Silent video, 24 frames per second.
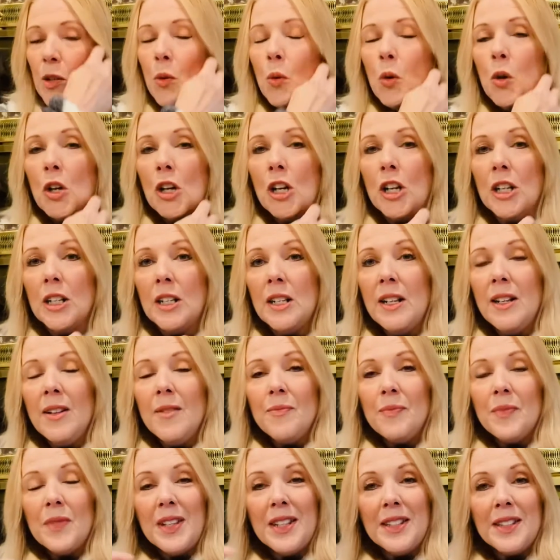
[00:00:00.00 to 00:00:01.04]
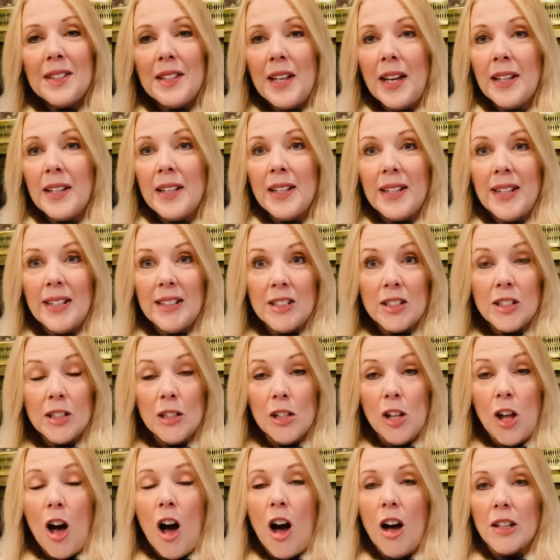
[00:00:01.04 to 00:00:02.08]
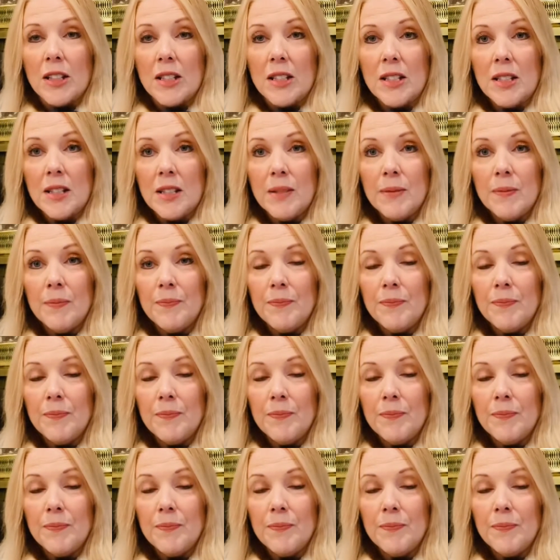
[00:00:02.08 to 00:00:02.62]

or it's like it gets lost.